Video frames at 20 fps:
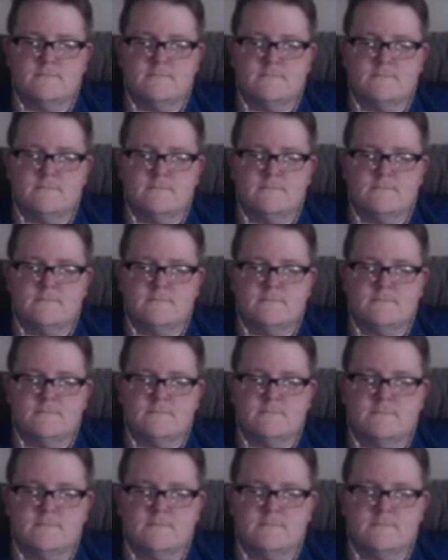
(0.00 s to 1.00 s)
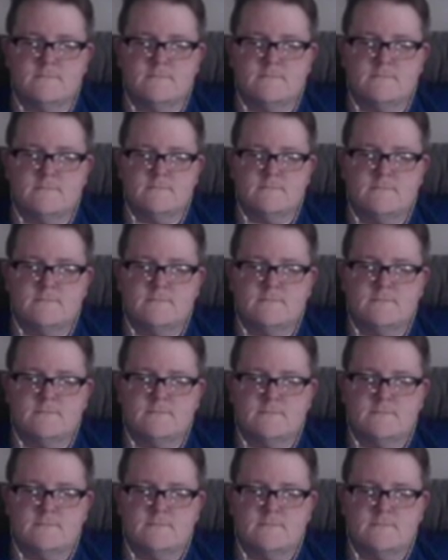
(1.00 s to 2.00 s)

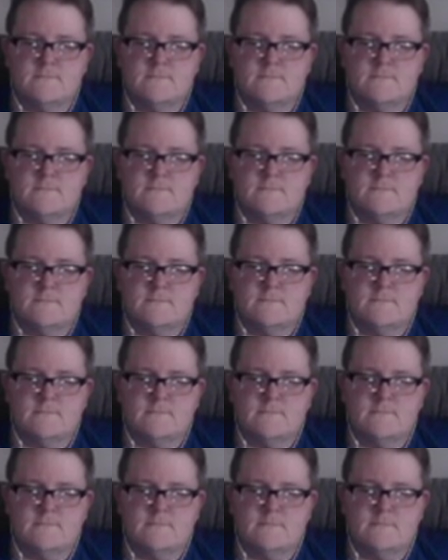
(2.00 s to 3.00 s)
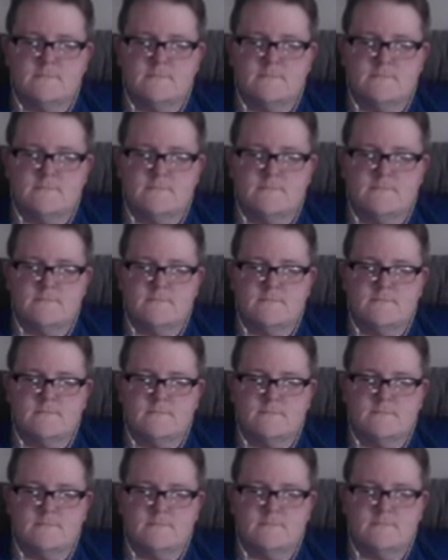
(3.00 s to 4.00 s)

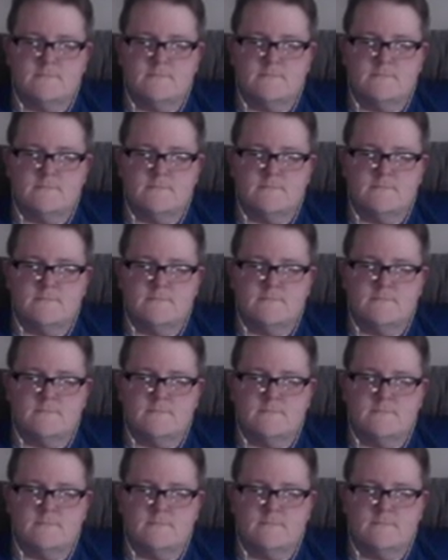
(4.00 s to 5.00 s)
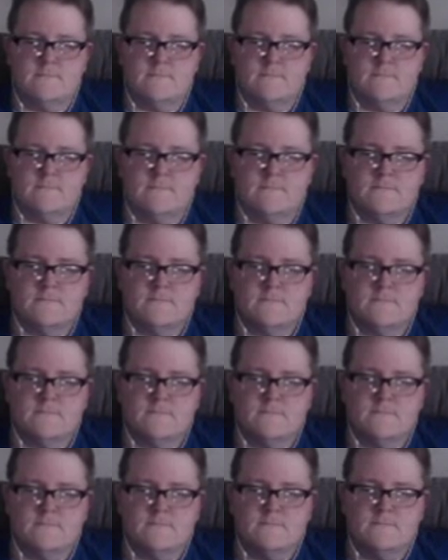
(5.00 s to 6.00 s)

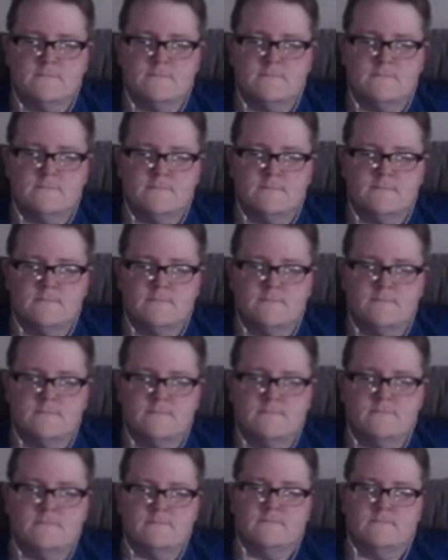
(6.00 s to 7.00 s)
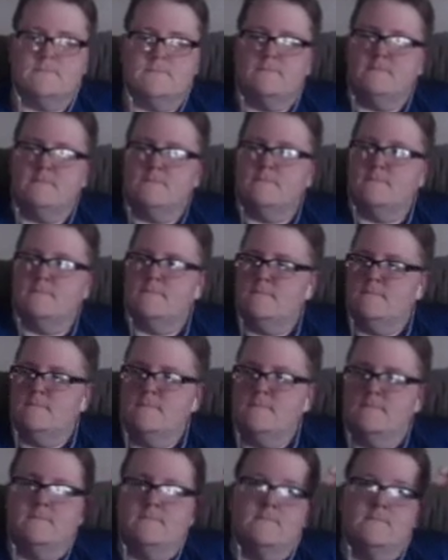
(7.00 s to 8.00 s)
This person isn't speaking.